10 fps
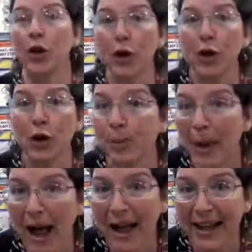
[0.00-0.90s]

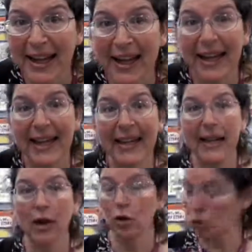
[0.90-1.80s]
Goodbye,
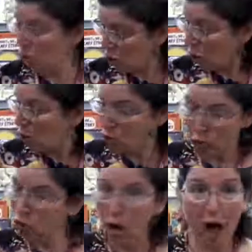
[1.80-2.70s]

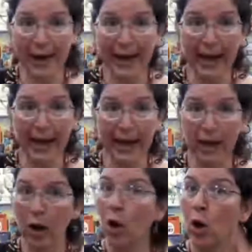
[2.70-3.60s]
don't
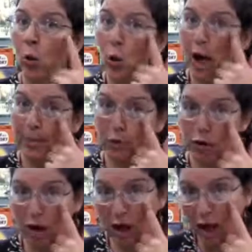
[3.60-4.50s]
cry. Wipe
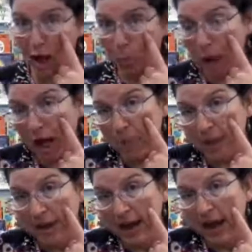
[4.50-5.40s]
the tear,
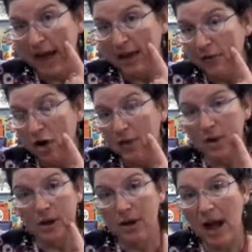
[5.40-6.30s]
baby tear, from
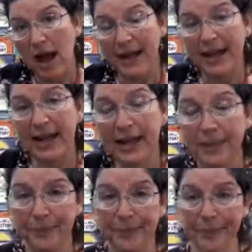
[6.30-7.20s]
your
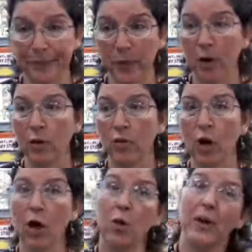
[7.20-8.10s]
eye.
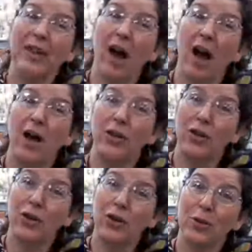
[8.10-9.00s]
Though it's
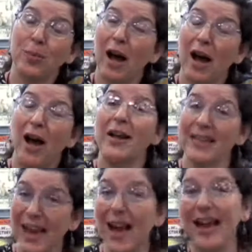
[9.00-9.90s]
hard to
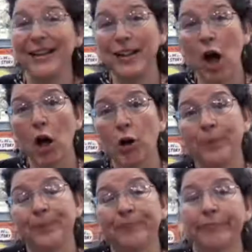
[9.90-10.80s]
part, I know.